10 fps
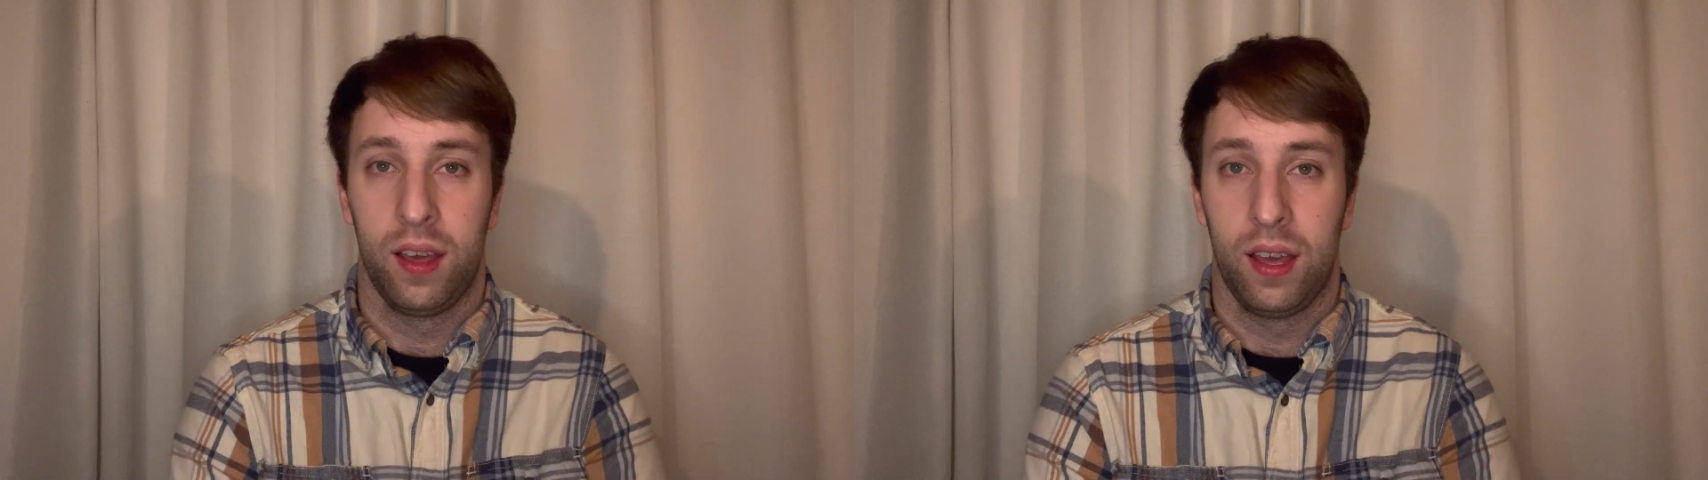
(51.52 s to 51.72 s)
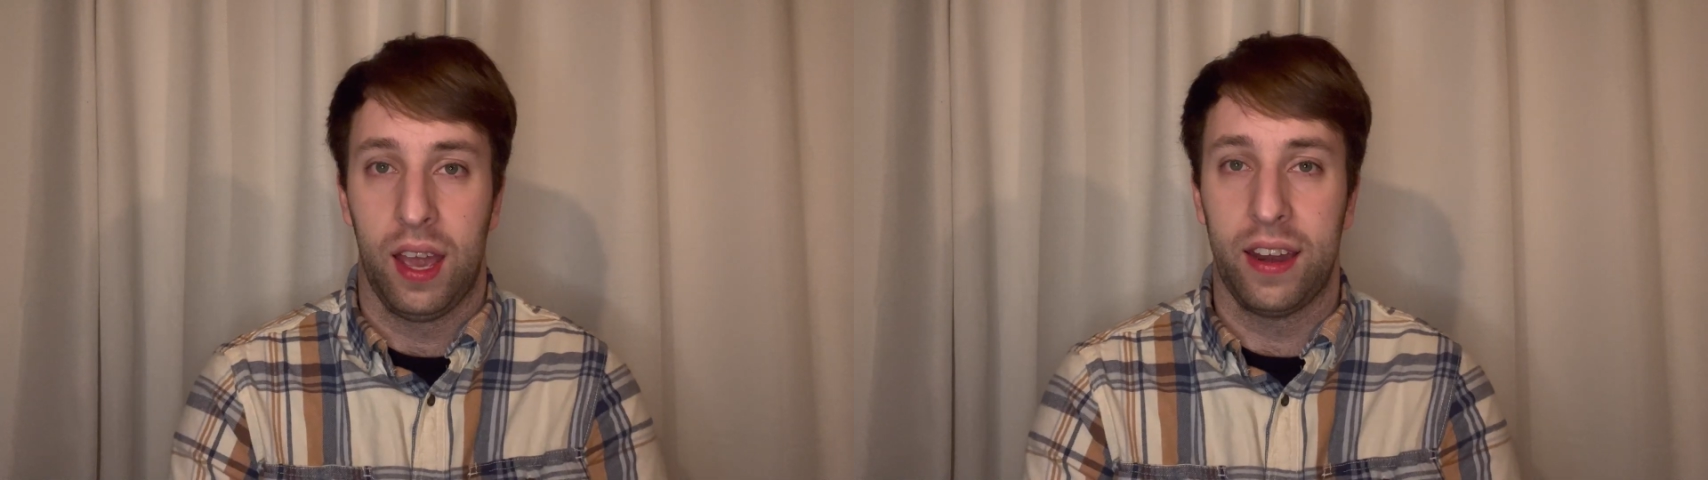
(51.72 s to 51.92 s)

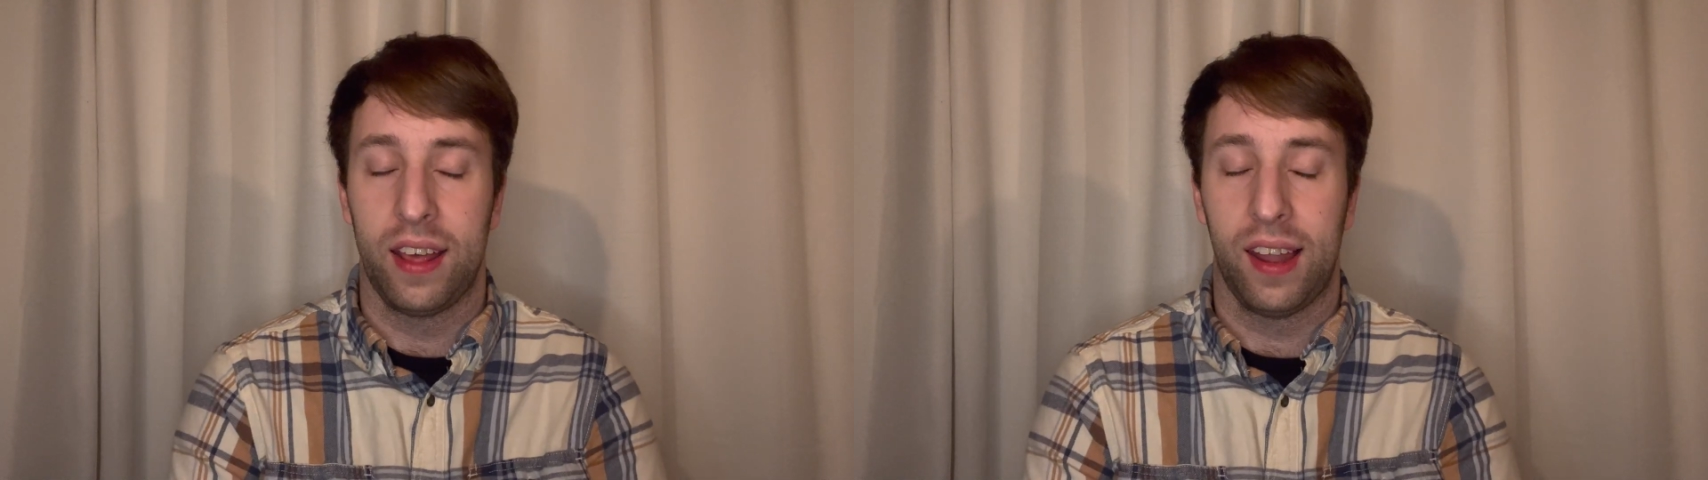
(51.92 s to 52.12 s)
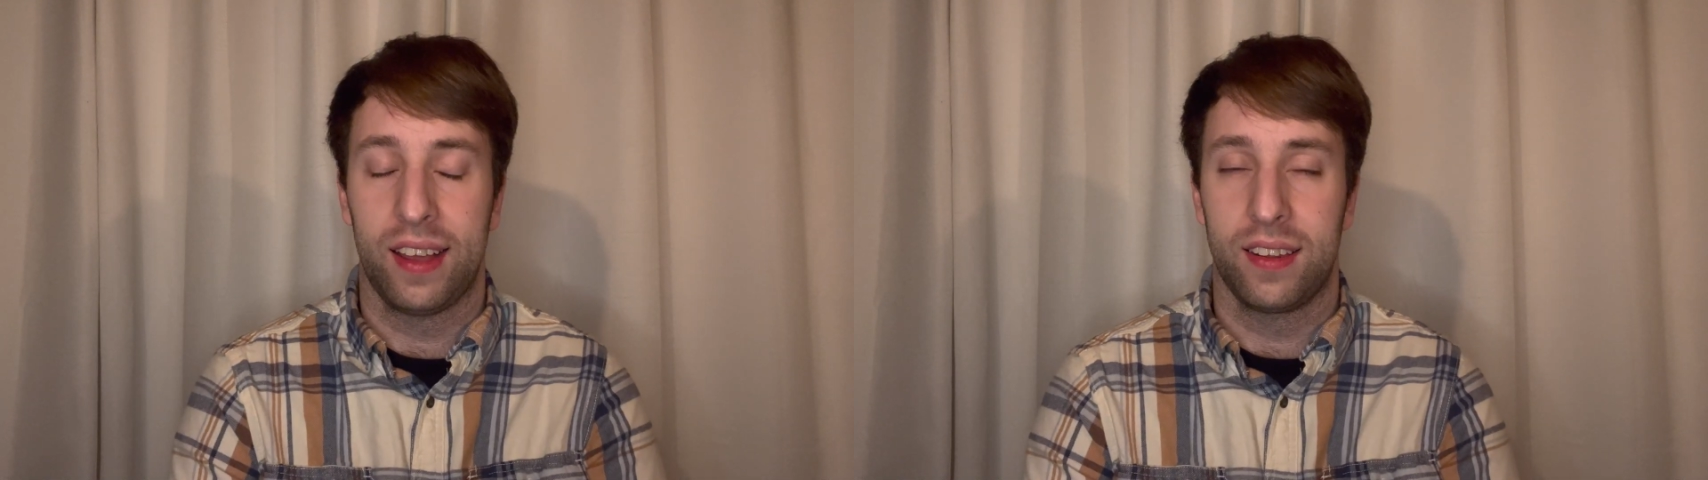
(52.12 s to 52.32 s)
And I
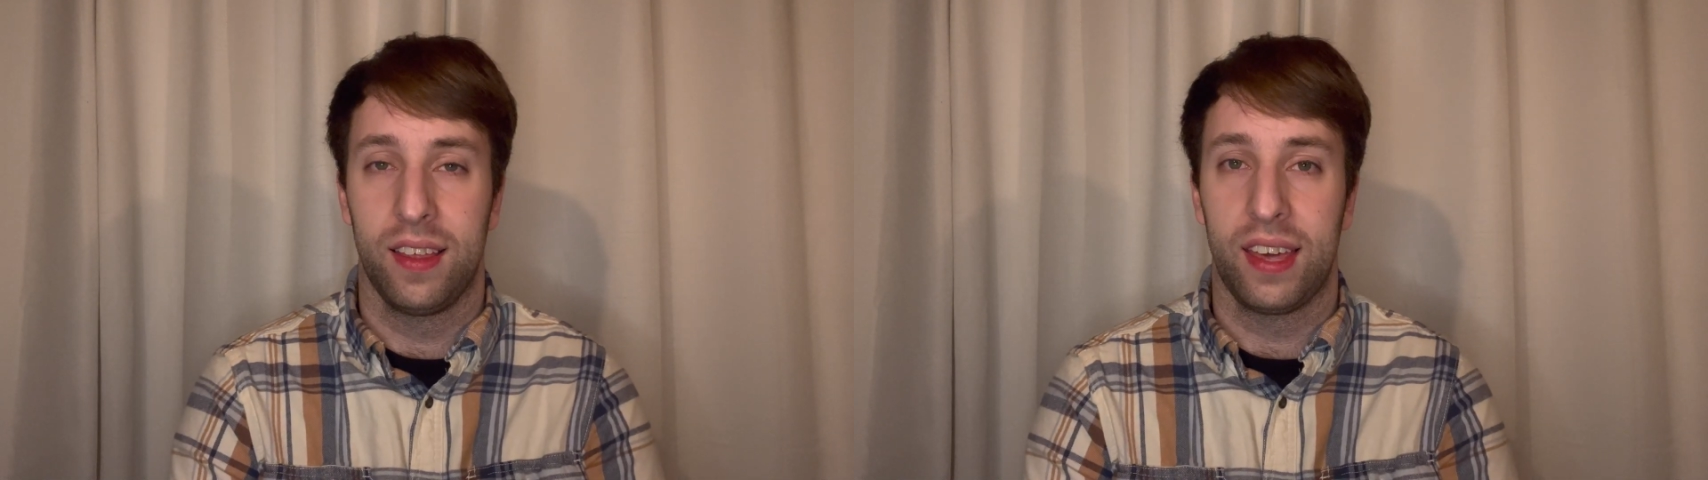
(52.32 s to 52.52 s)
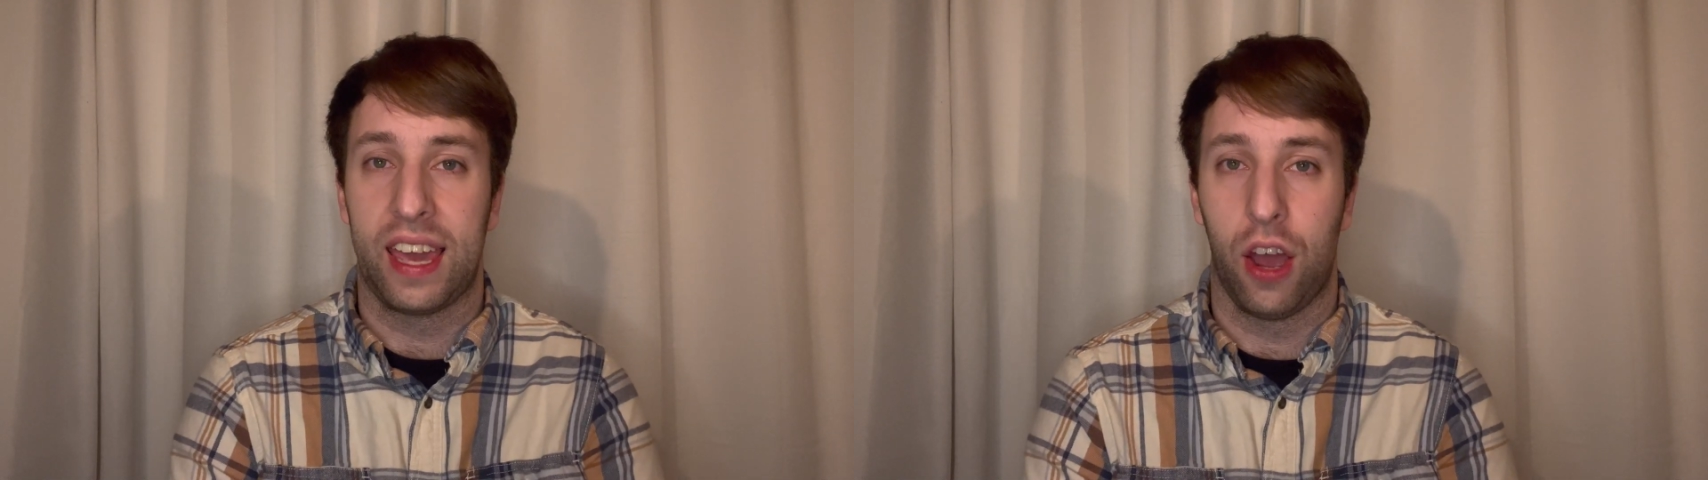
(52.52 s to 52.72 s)
liked
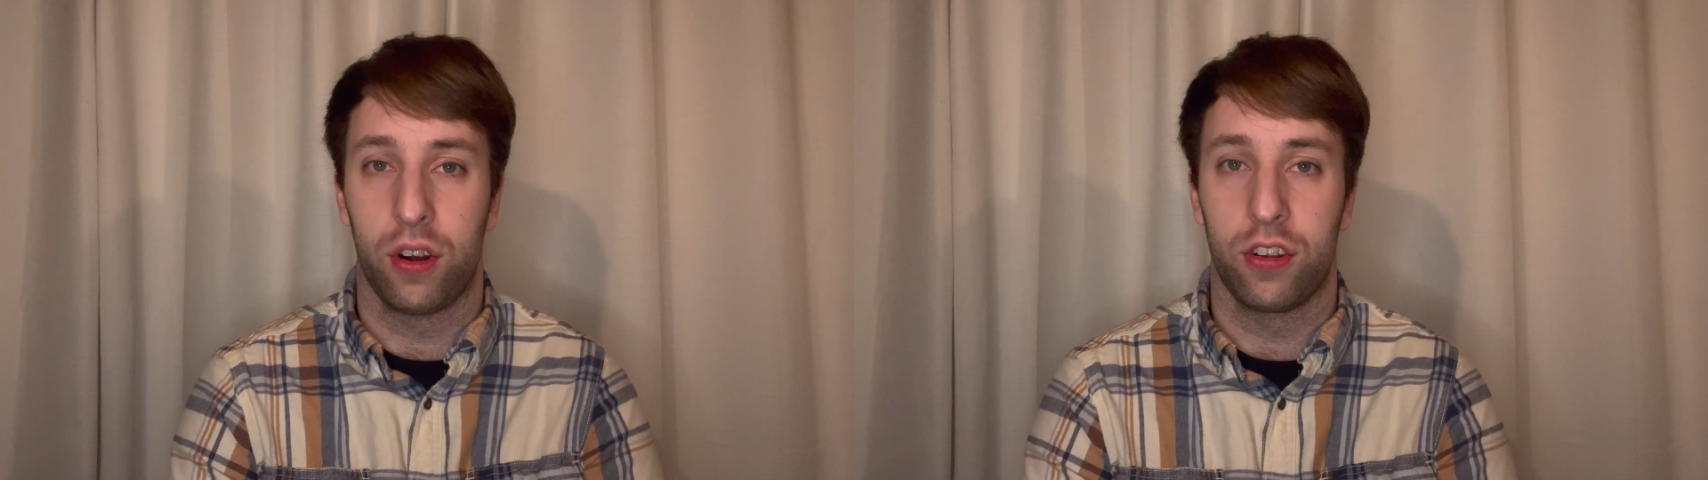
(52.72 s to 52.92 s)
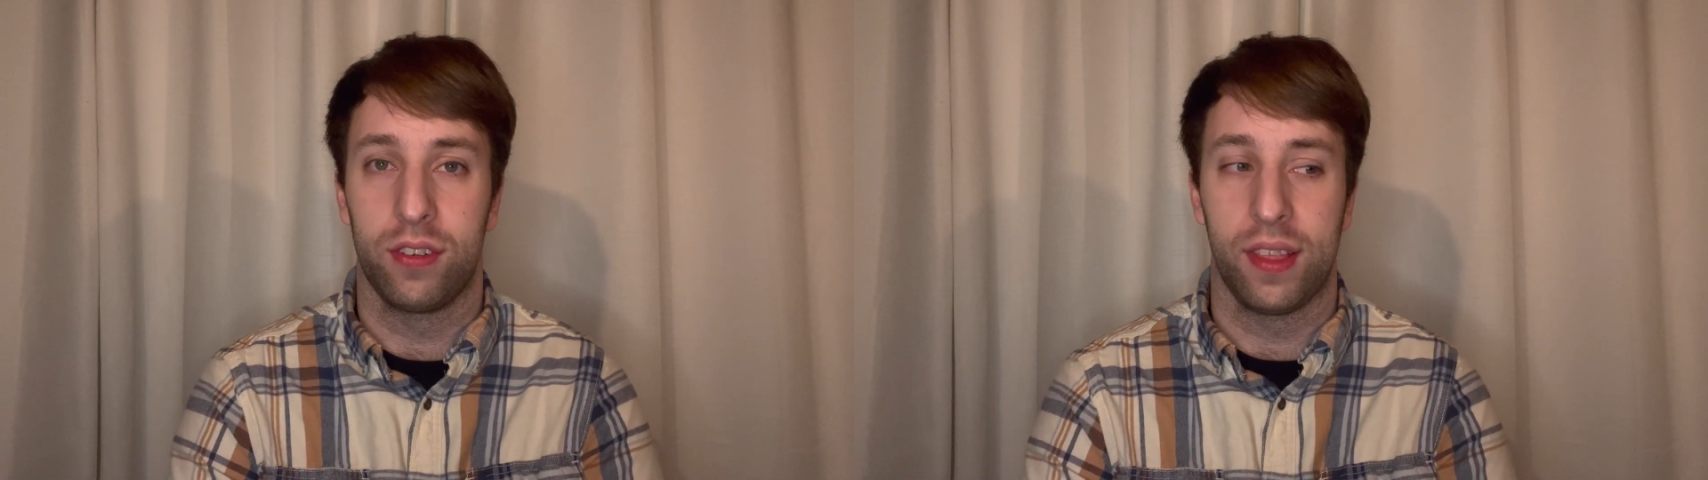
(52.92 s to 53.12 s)
the
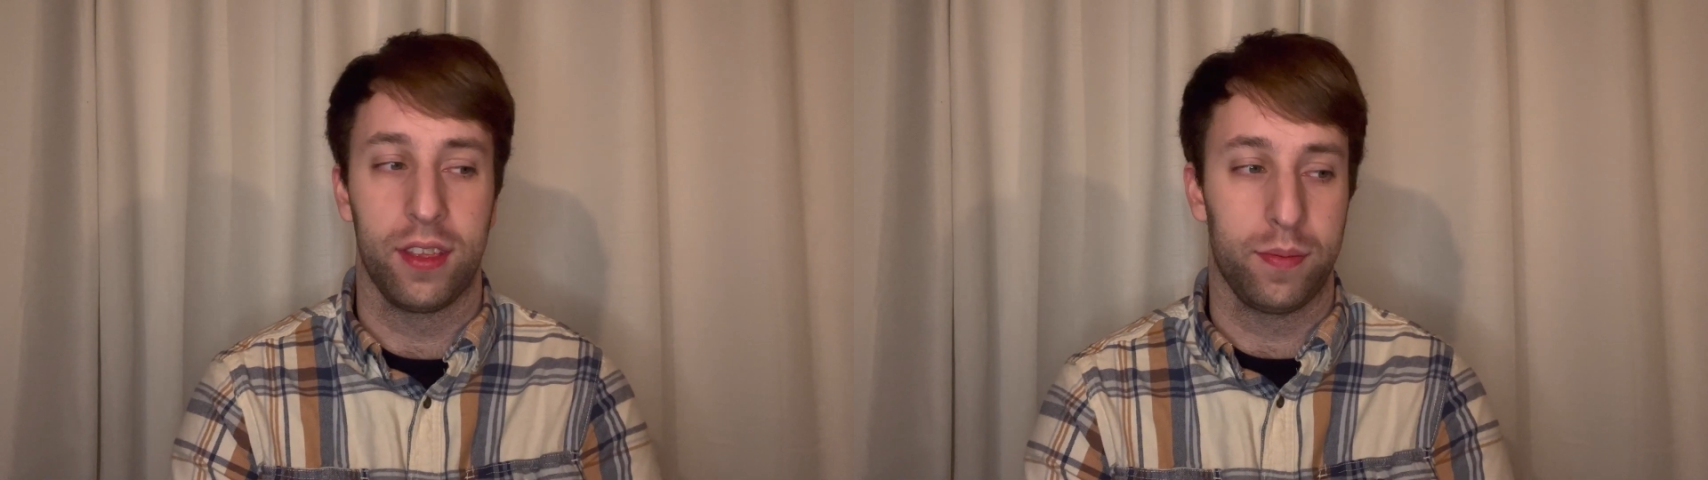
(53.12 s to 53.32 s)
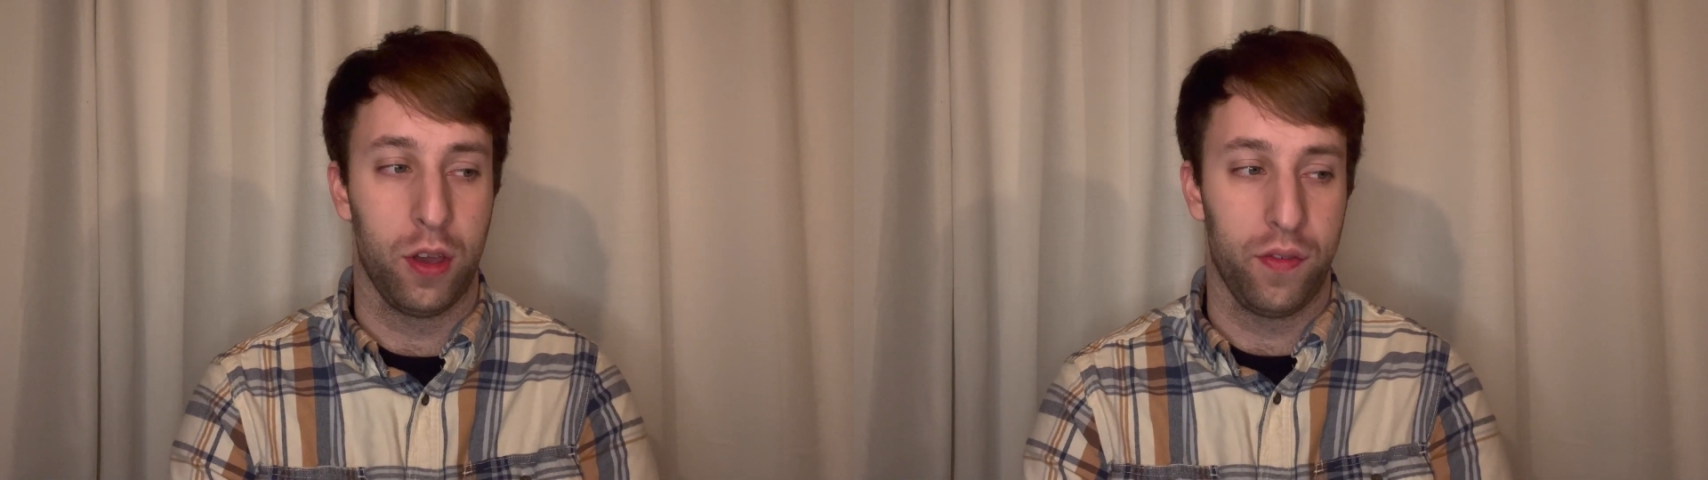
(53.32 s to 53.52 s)
characters in
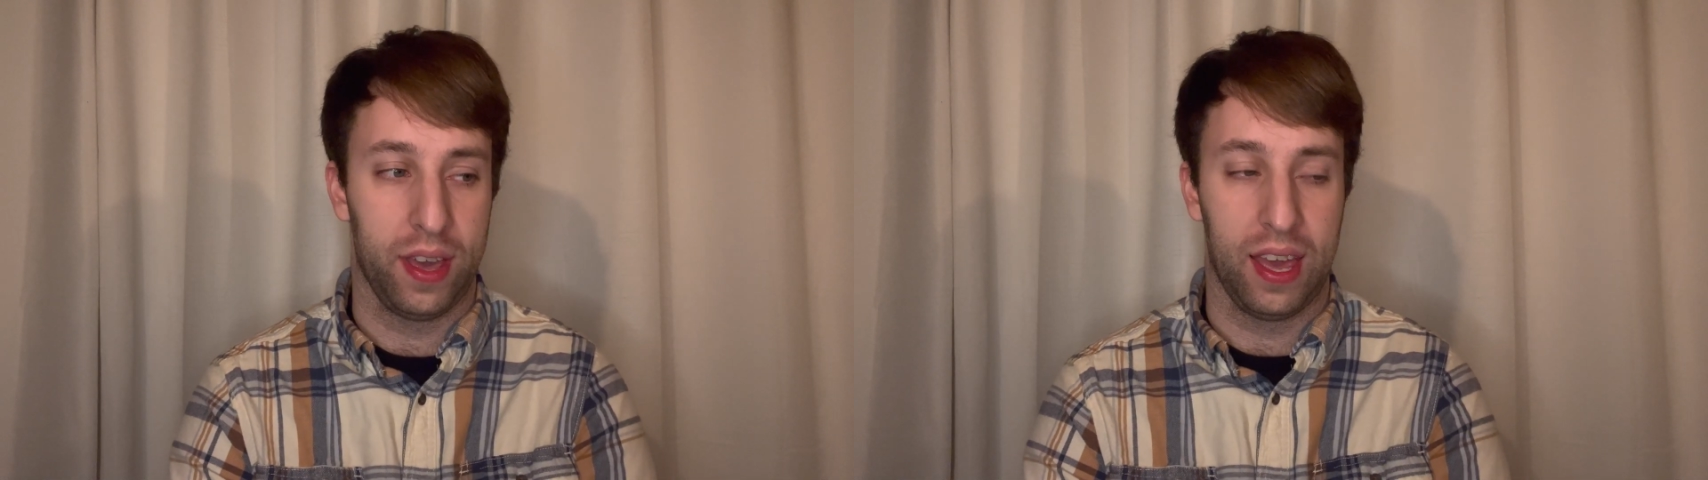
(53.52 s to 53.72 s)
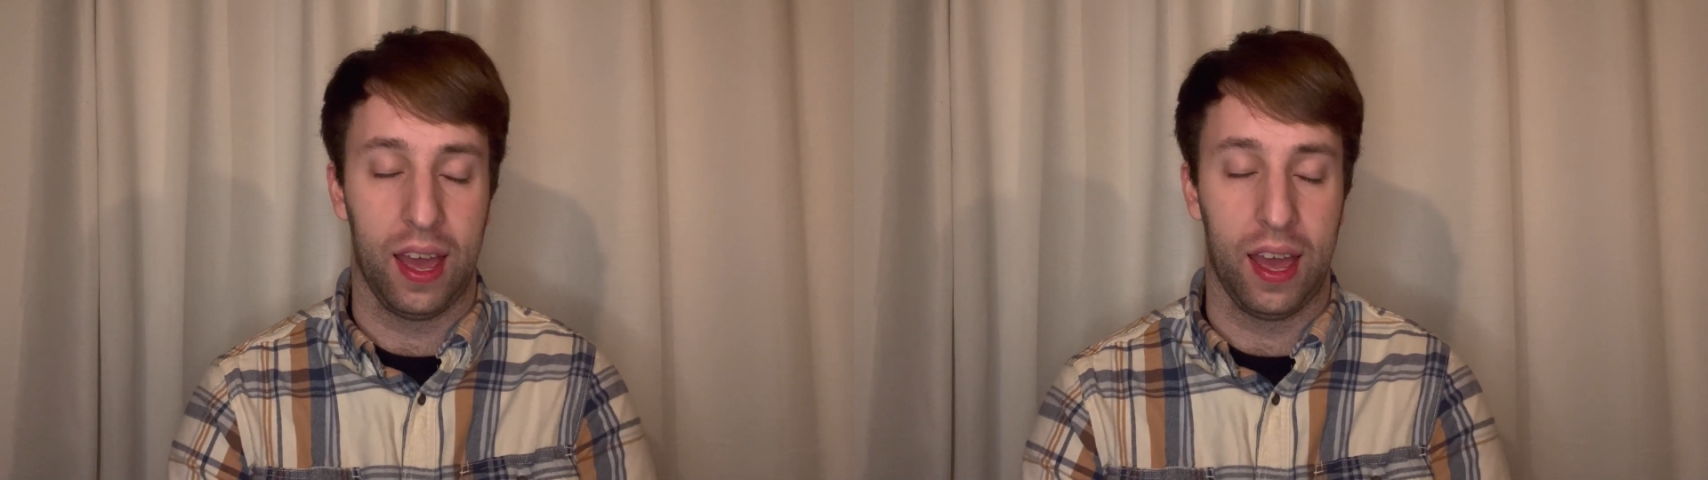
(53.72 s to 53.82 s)
this movie.